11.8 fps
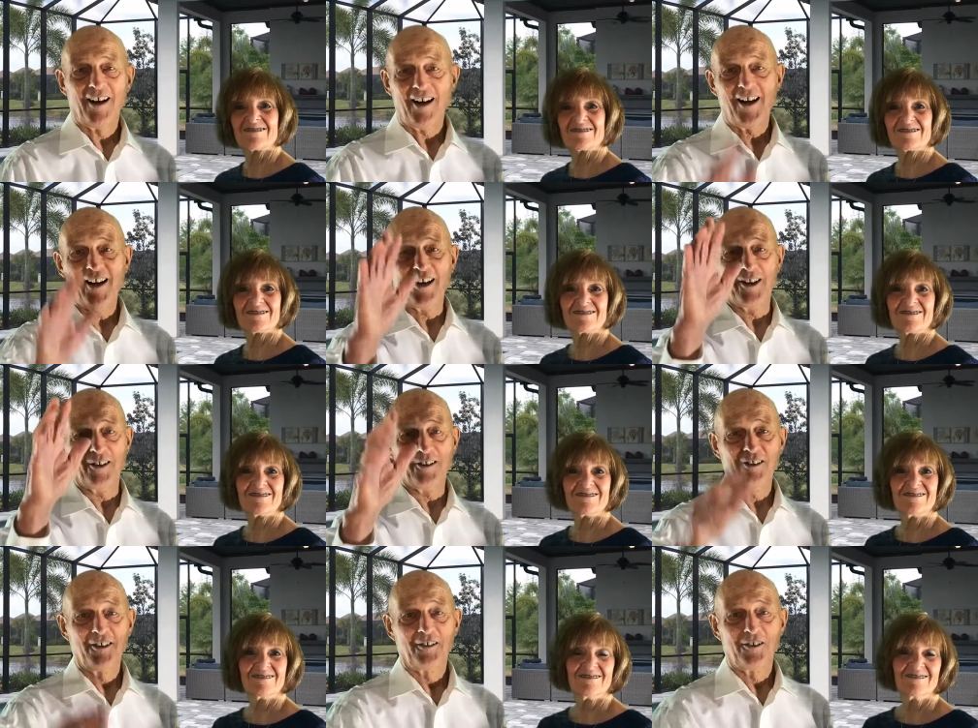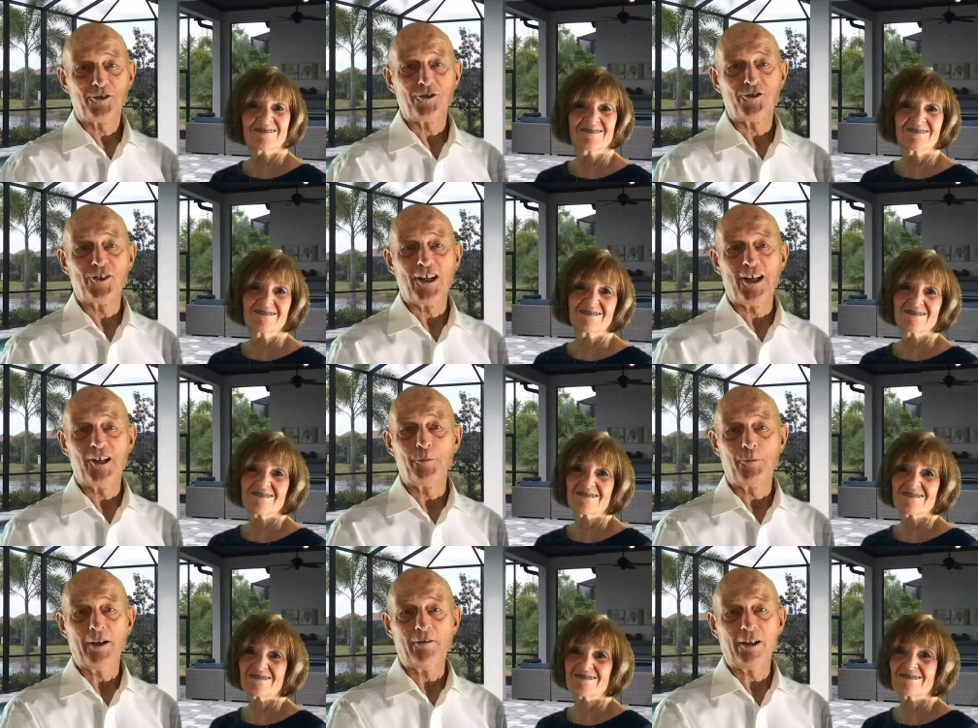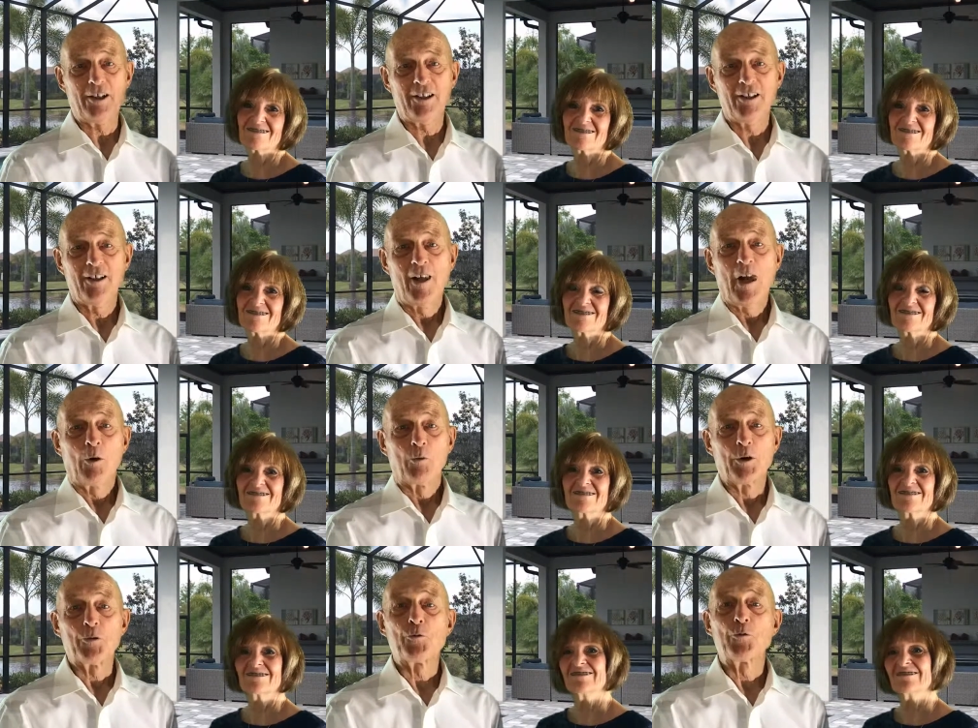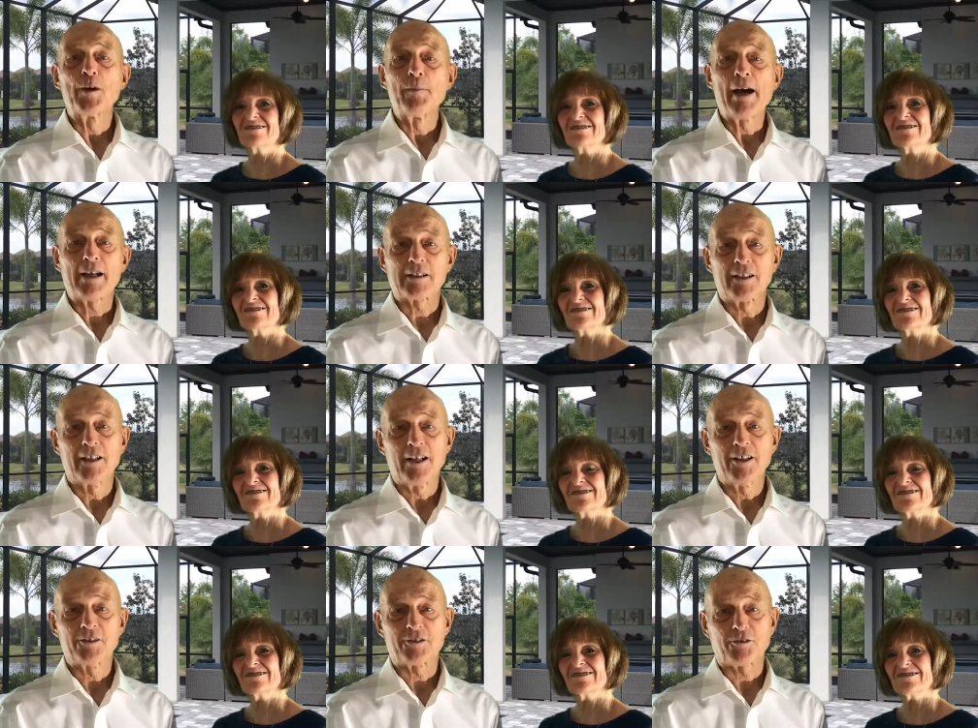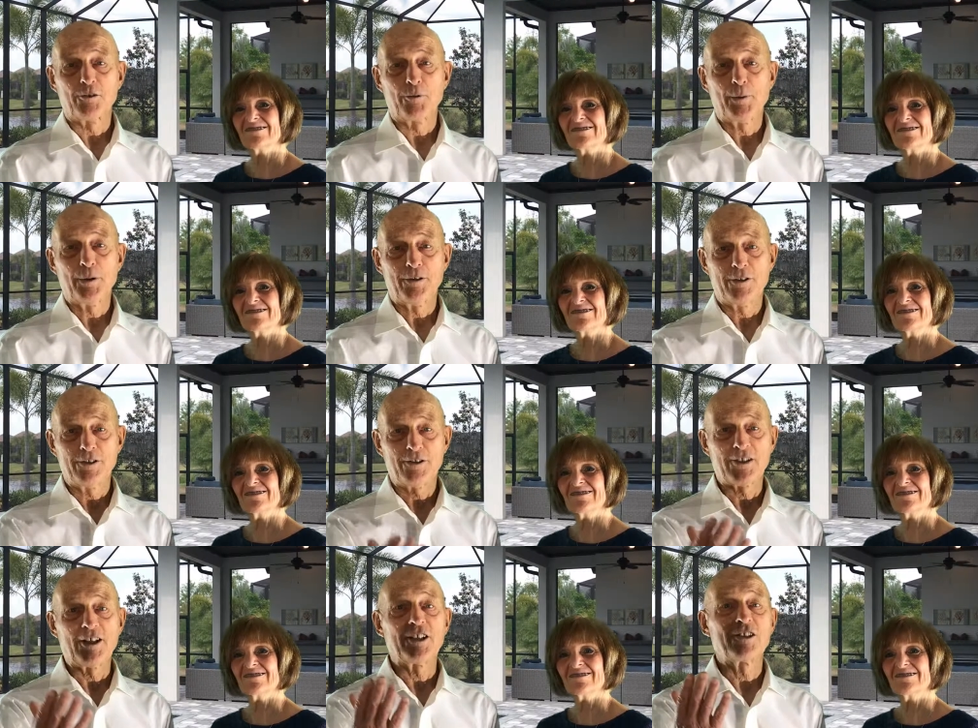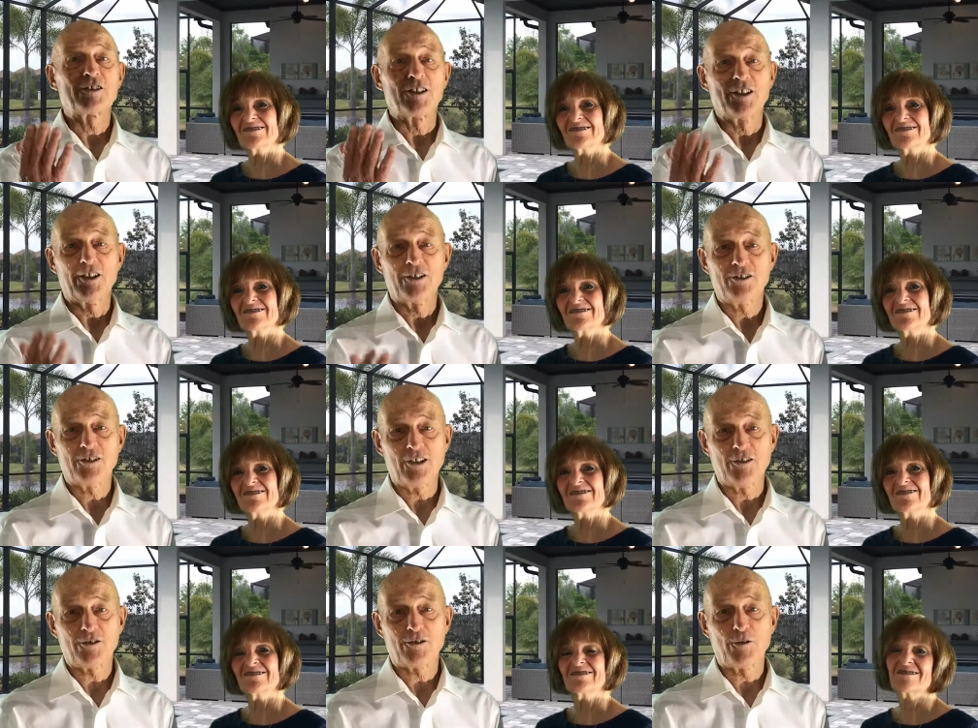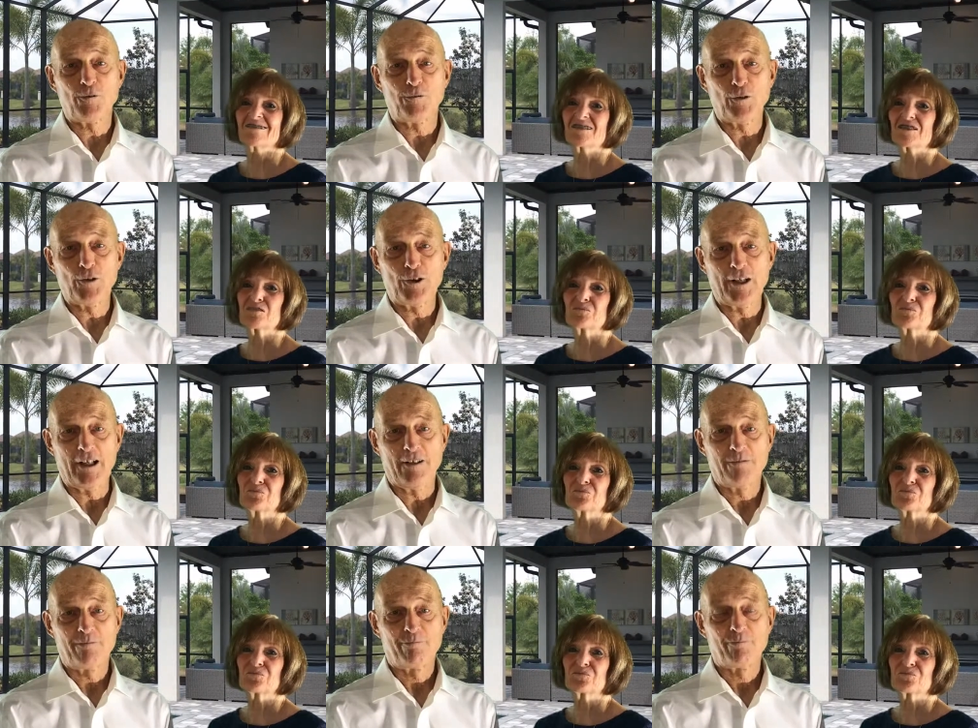Speaker 1: Hi, this is John and Beverly with REMAX Alliance Group here in sunny, sunny Sarasota, Florida.